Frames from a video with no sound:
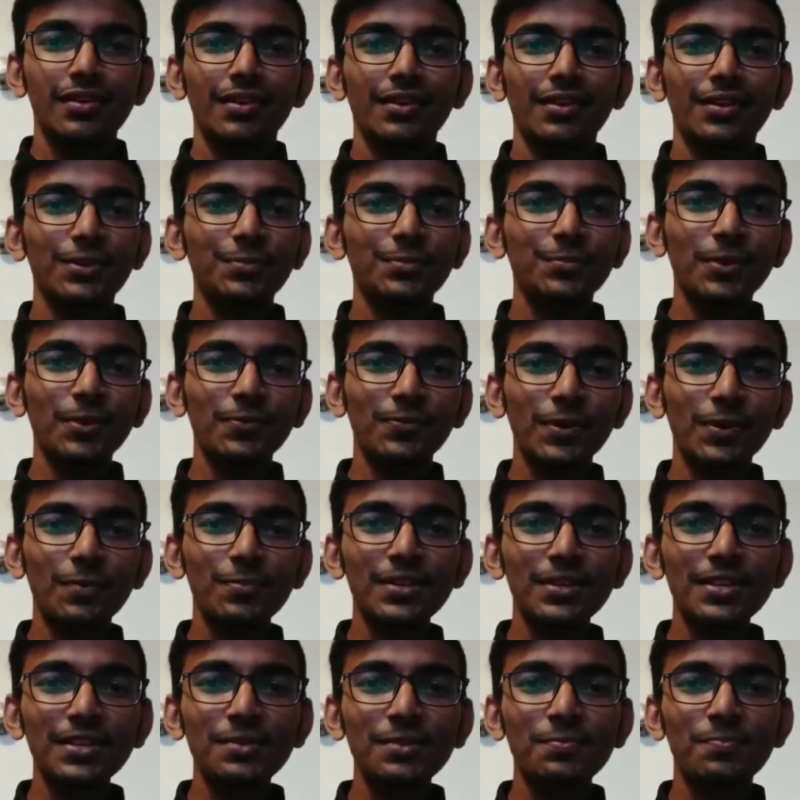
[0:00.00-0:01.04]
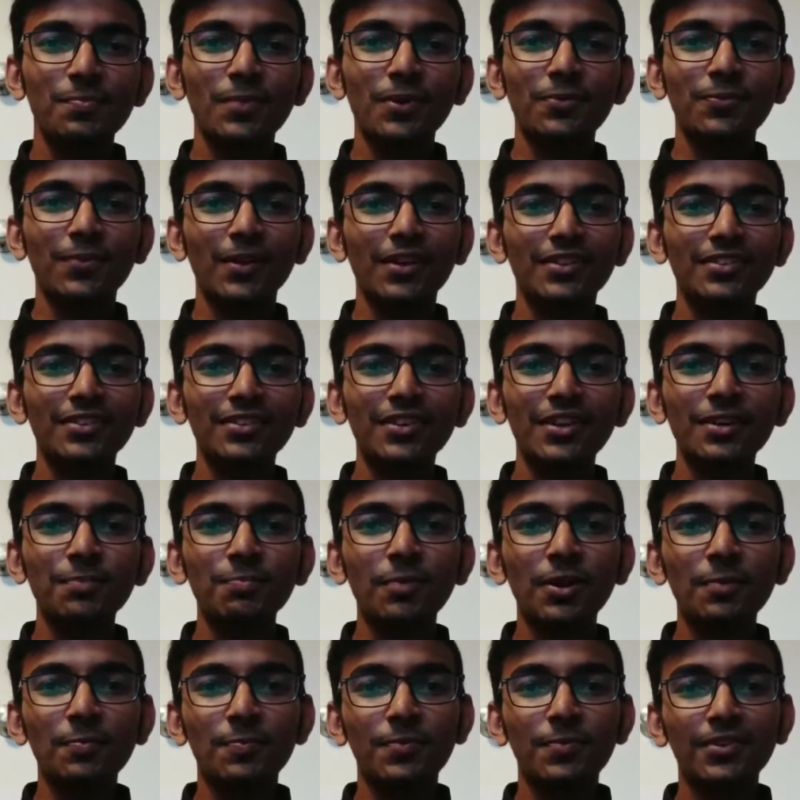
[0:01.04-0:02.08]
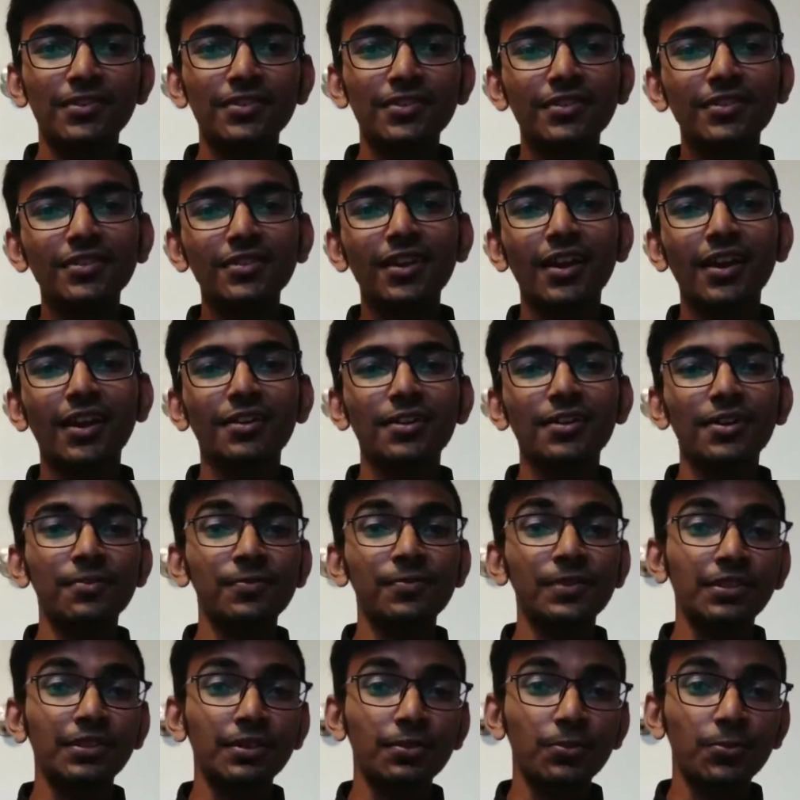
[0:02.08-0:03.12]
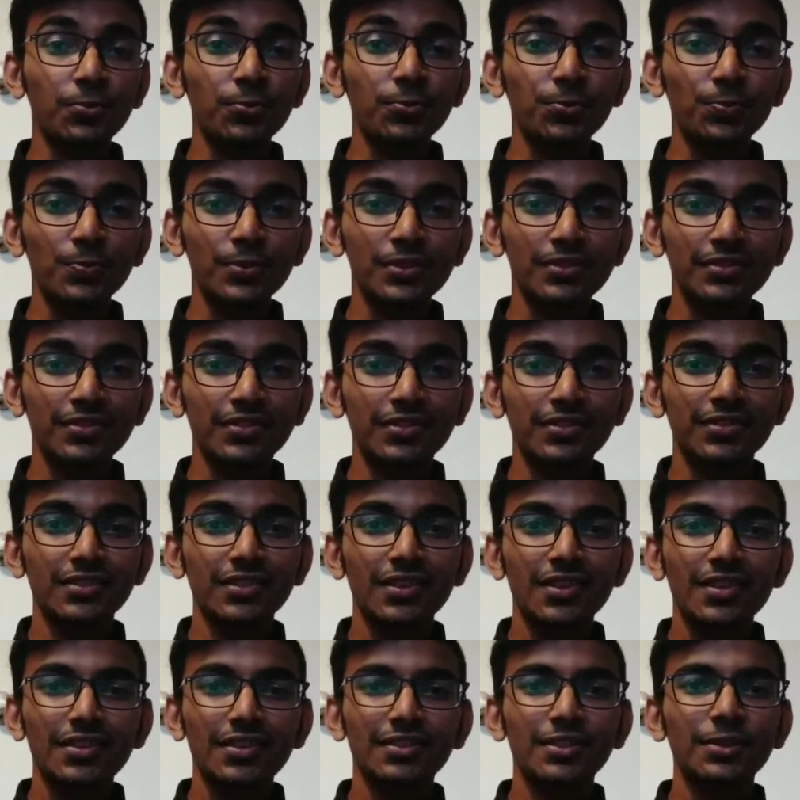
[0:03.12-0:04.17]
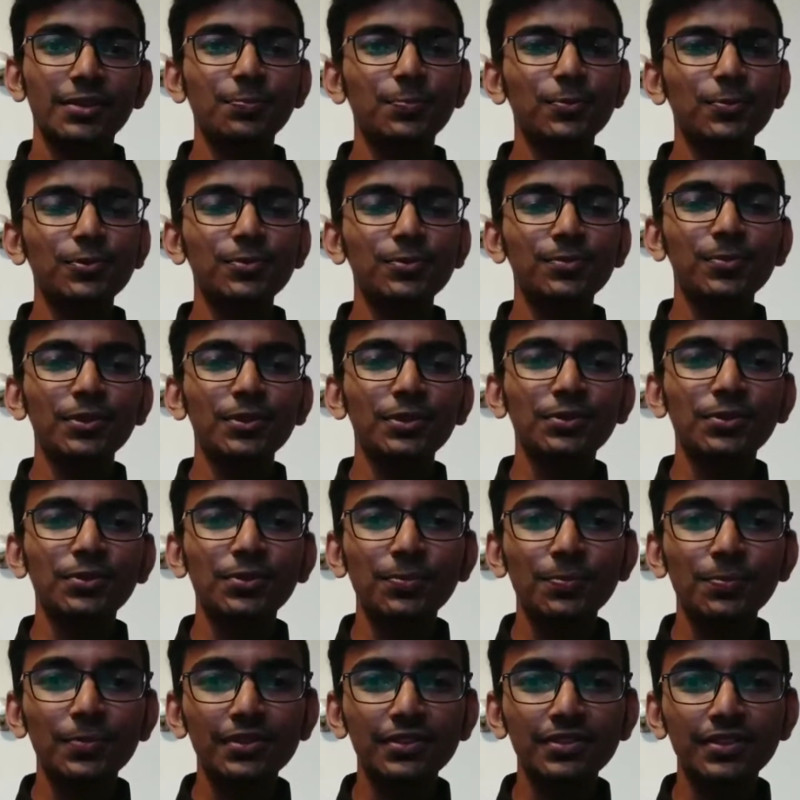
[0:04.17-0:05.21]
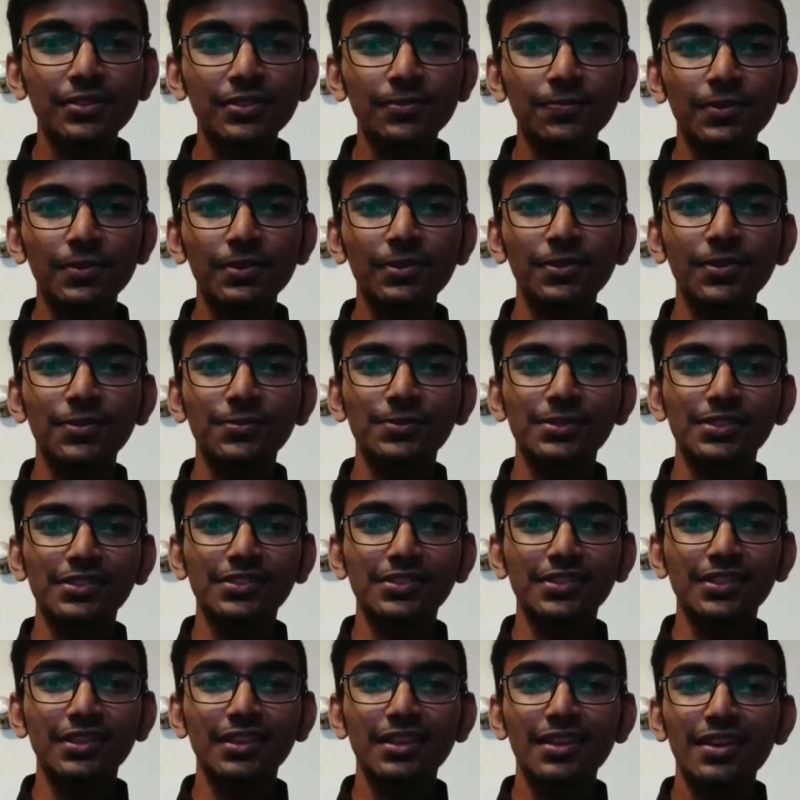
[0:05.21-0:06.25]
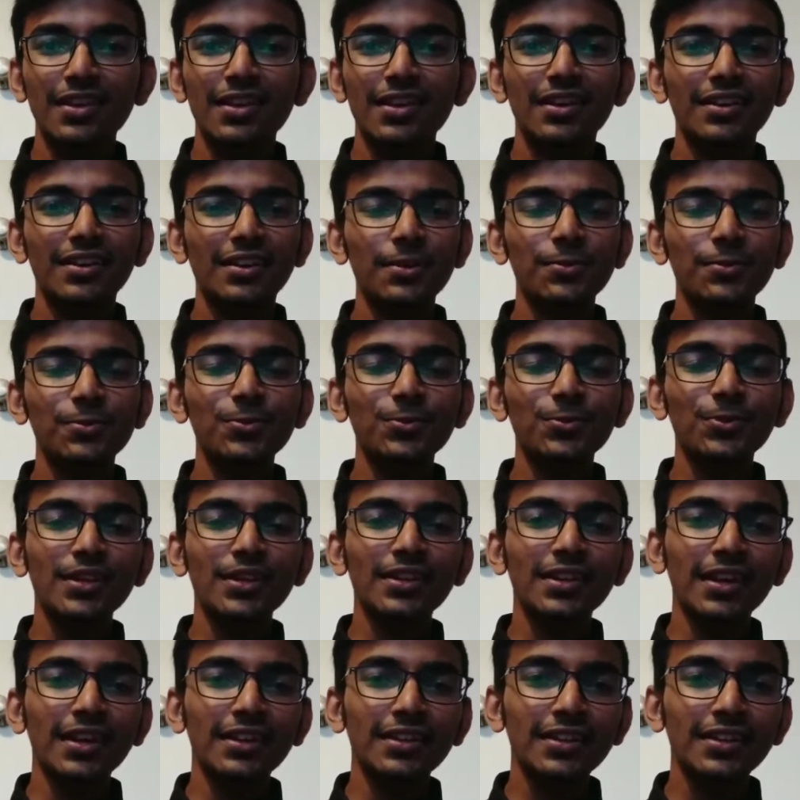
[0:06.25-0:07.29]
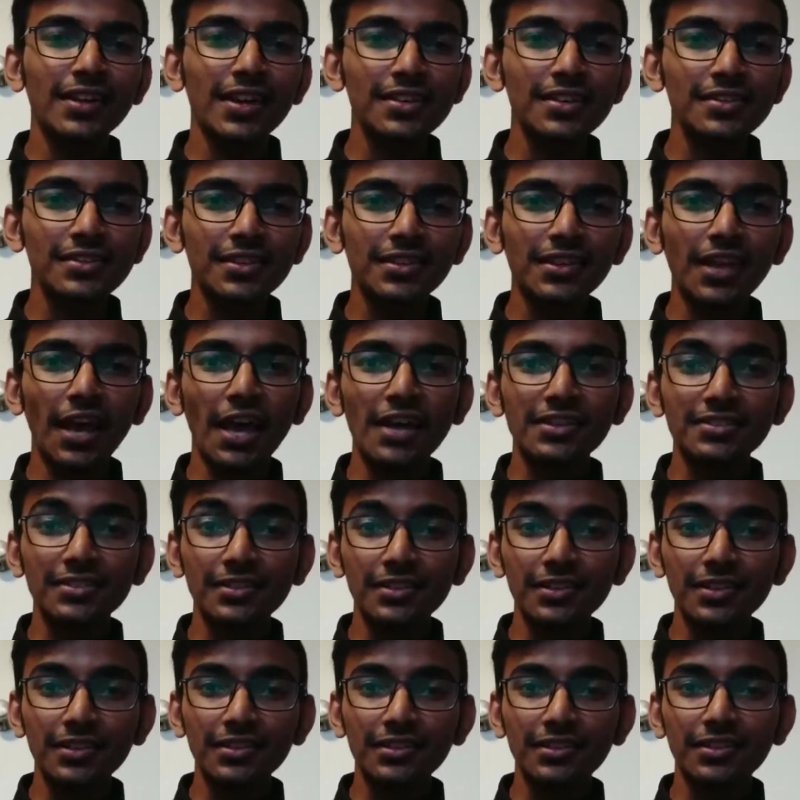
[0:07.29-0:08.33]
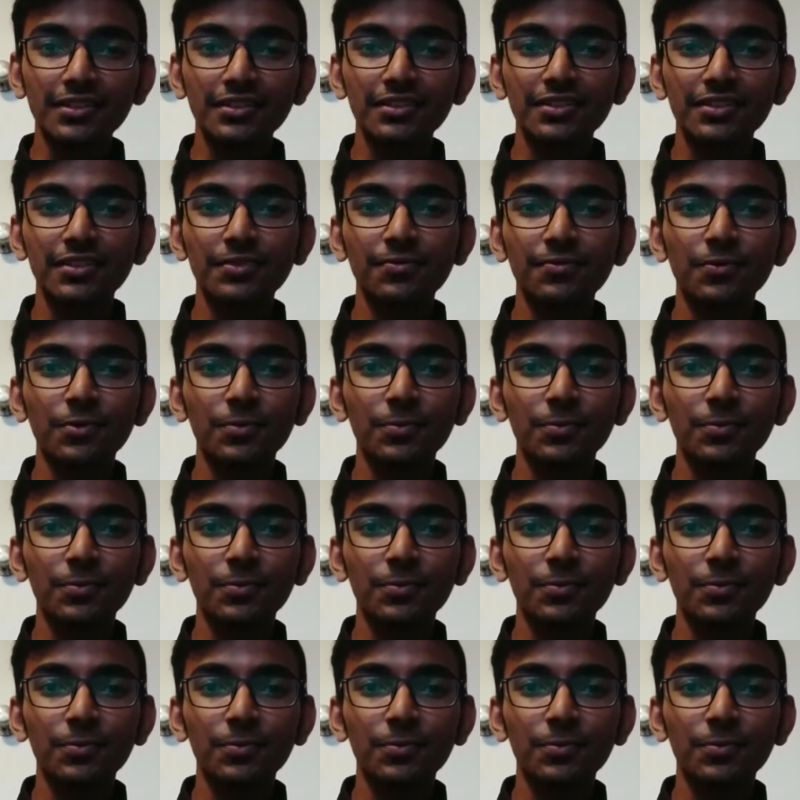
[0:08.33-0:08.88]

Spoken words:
In my family, my father and my brother are having their own business that pulls me into the business field of study. And I know that Canada is an excellent country for